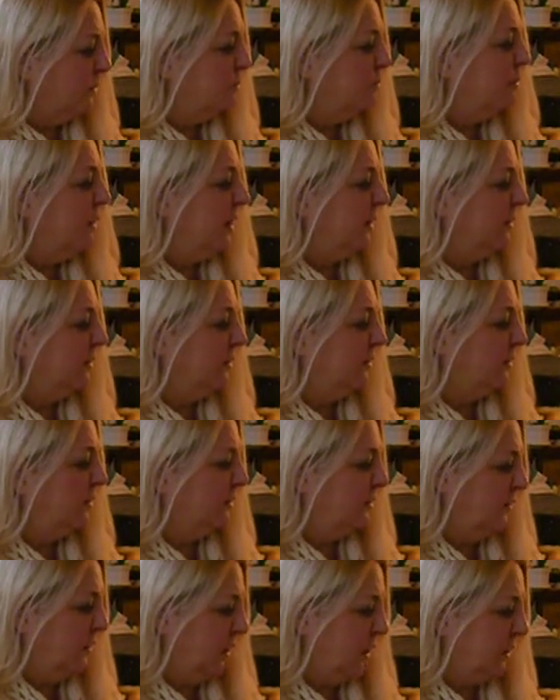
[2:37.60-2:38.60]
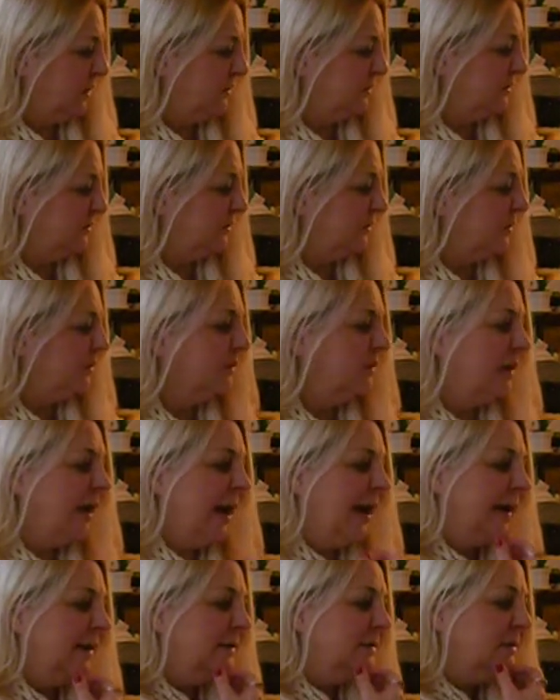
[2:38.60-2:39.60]
But her looks, her
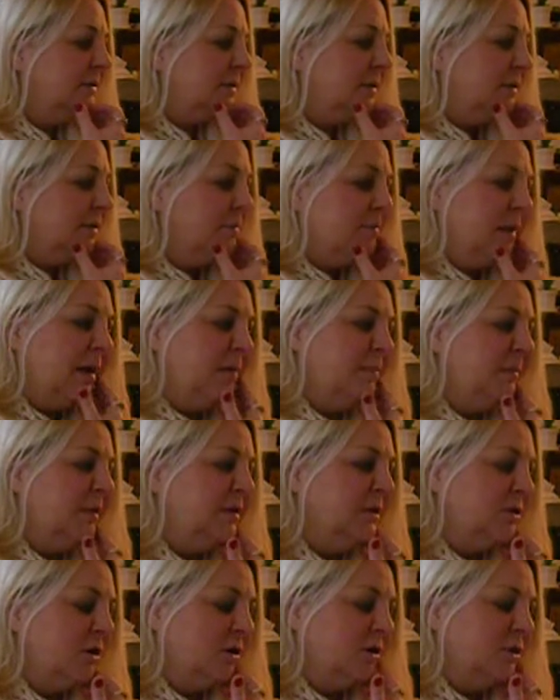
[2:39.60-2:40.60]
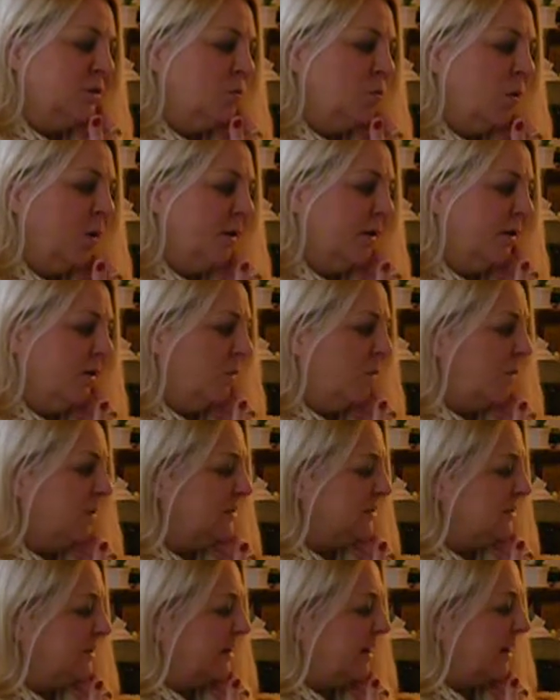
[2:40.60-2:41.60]
legs, made me start to wonder
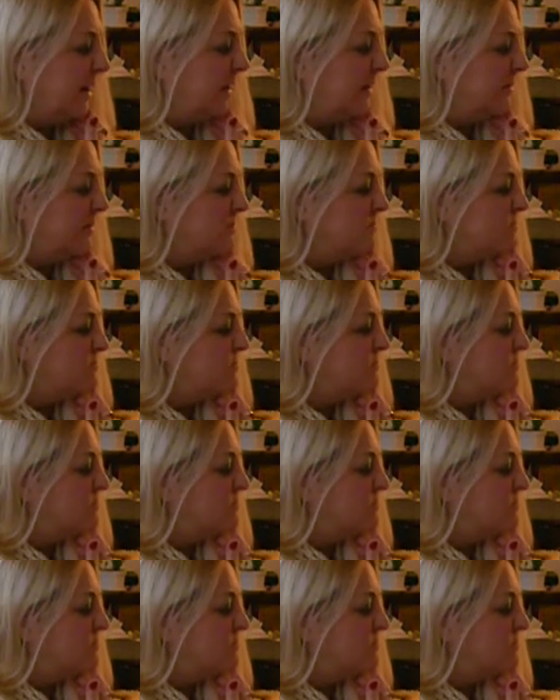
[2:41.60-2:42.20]
once again.